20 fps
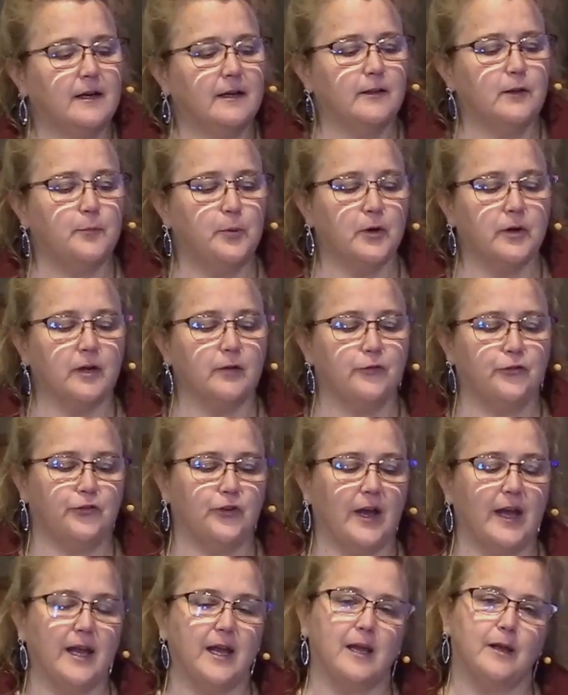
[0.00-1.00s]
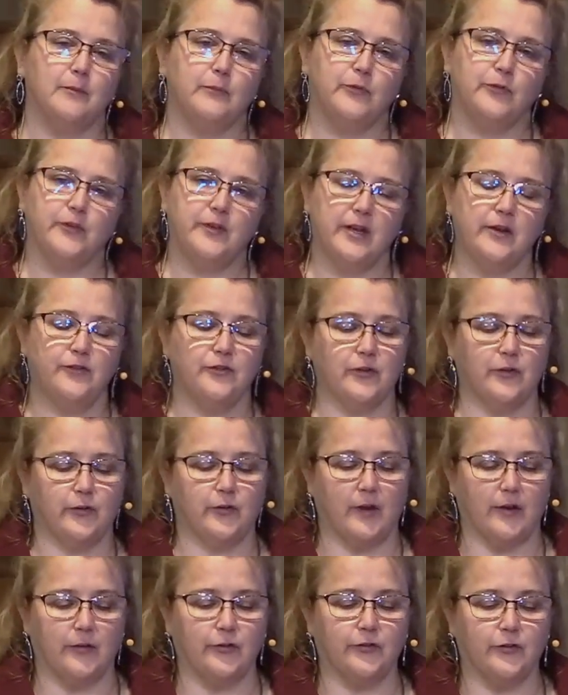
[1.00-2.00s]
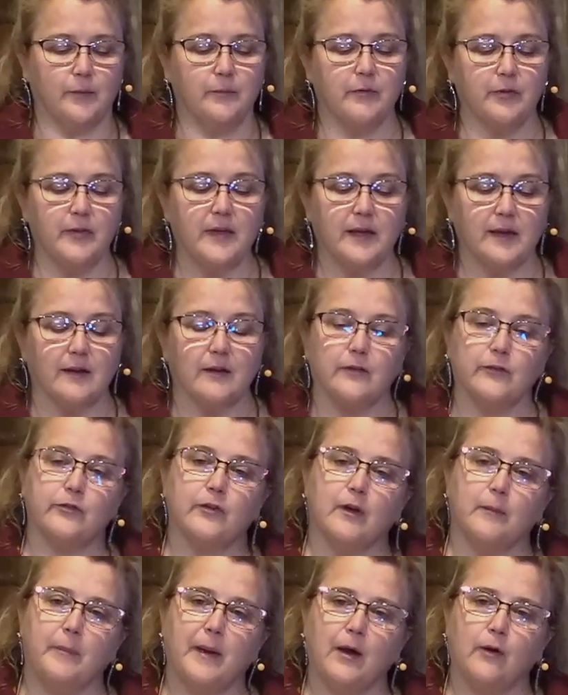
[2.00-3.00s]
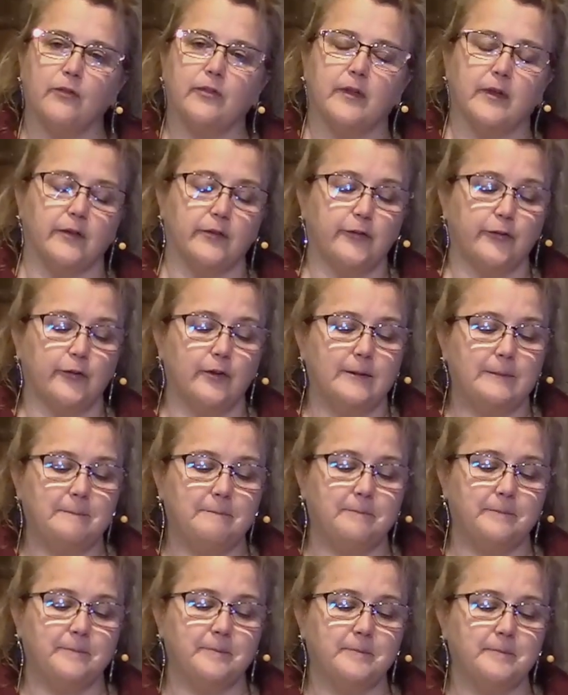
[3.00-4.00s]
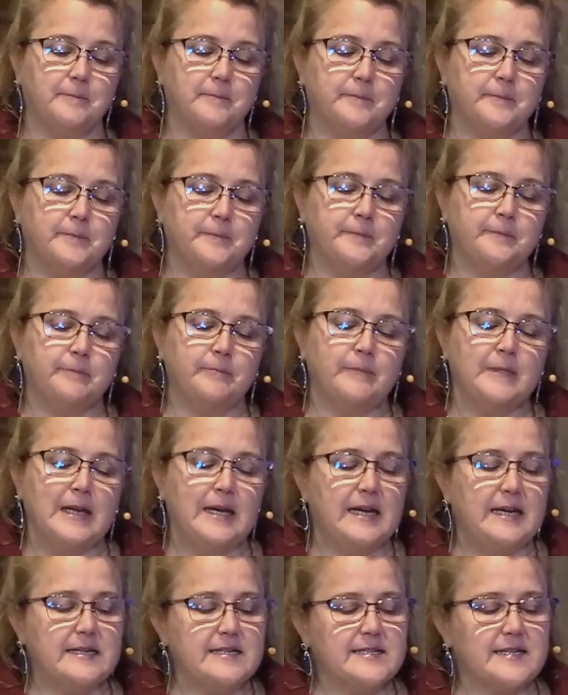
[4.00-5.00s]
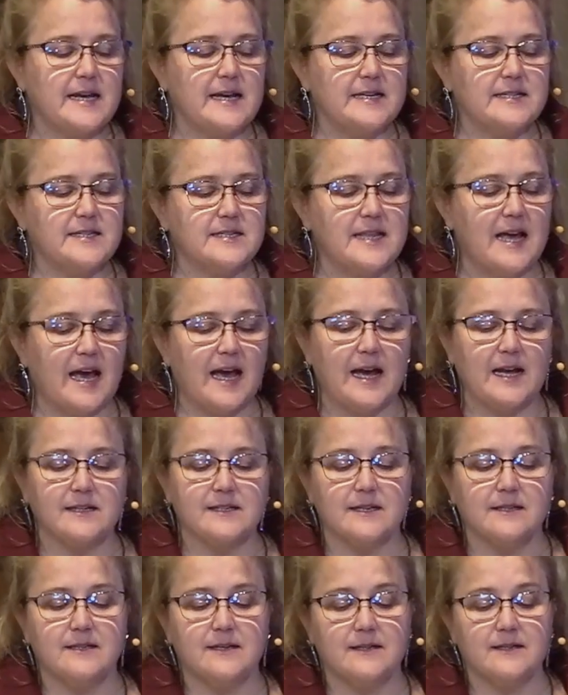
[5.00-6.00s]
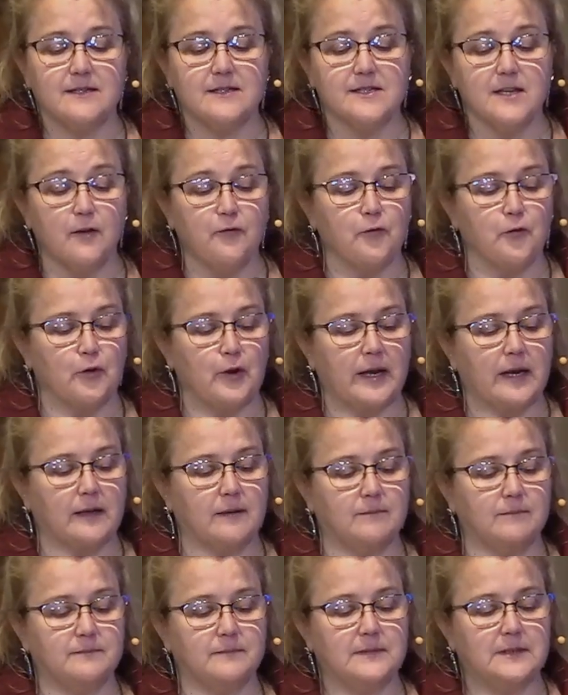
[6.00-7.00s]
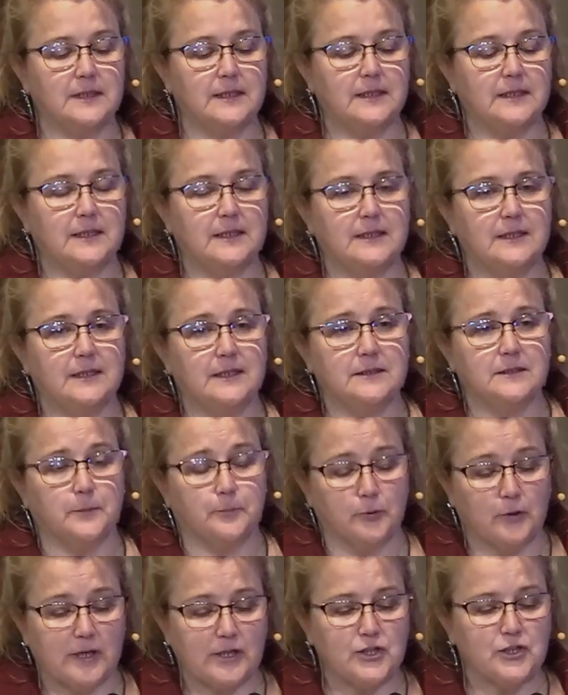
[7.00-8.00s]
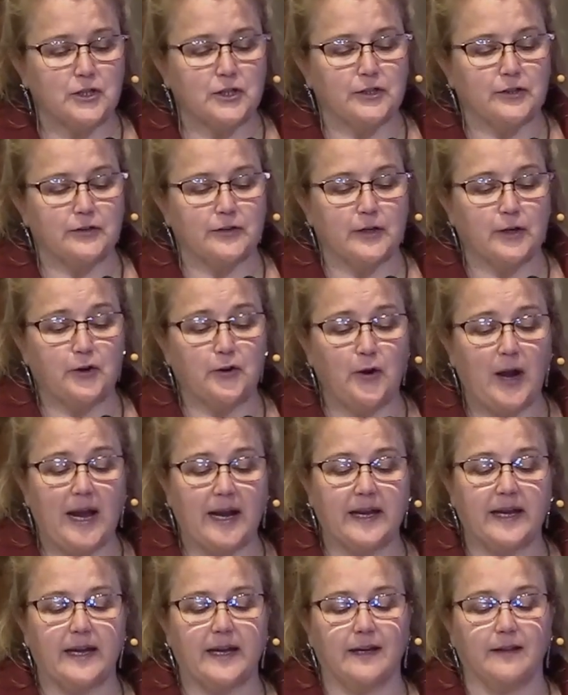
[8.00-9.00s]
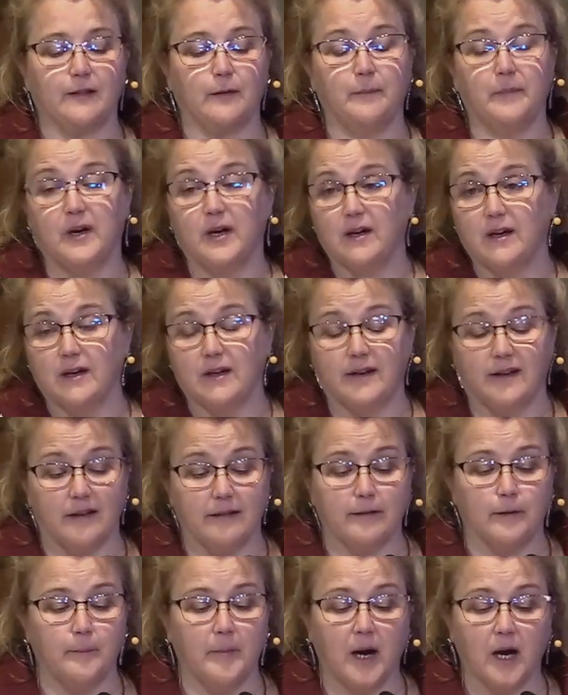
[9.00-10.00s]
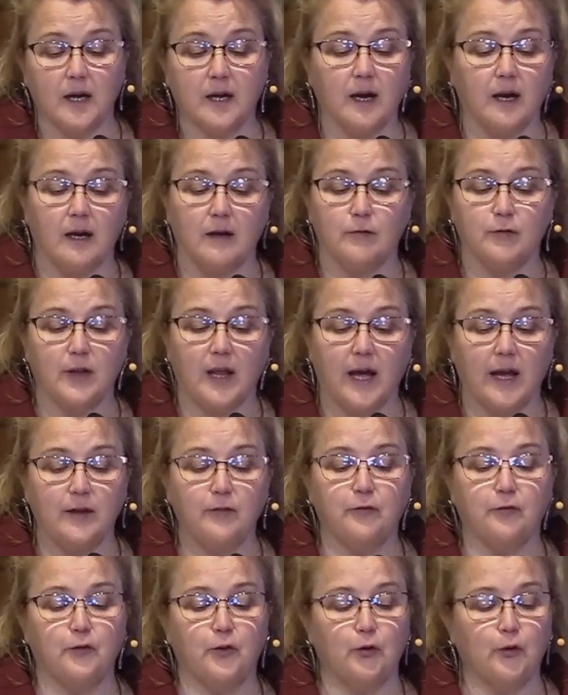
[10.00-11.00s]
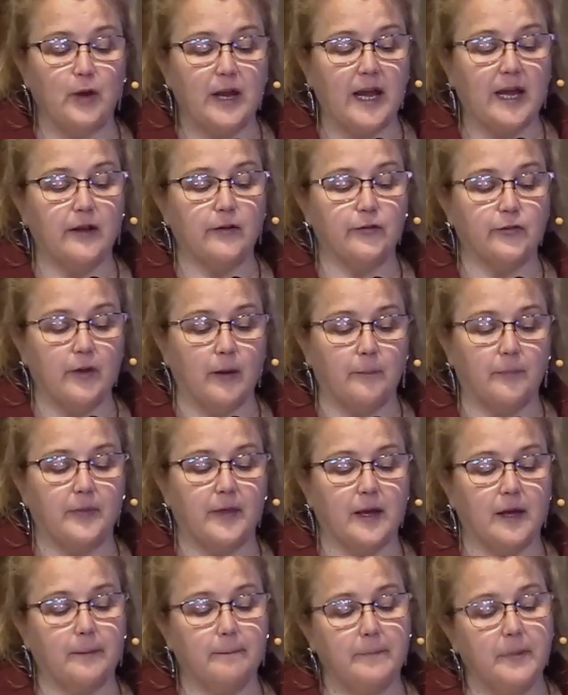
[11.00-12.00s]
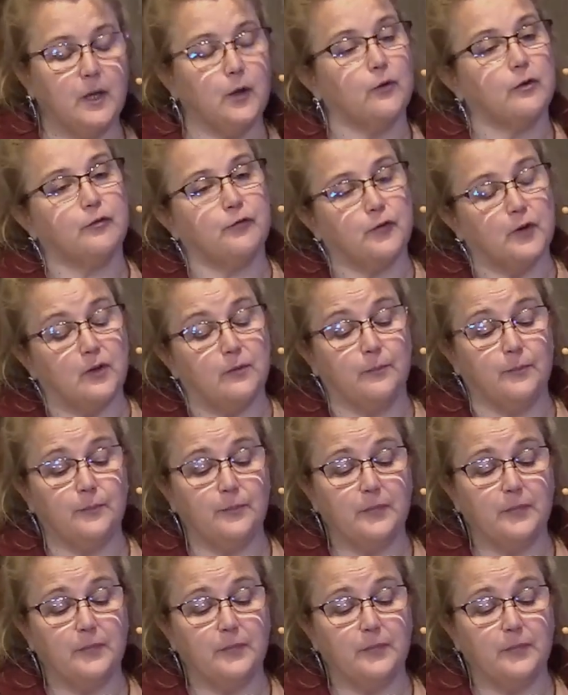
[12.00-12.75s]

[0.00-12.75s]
The book of James teaches us some things about this. He says that suffering, the pressure, the cracking, the mud, and the muck of life create something beautiful.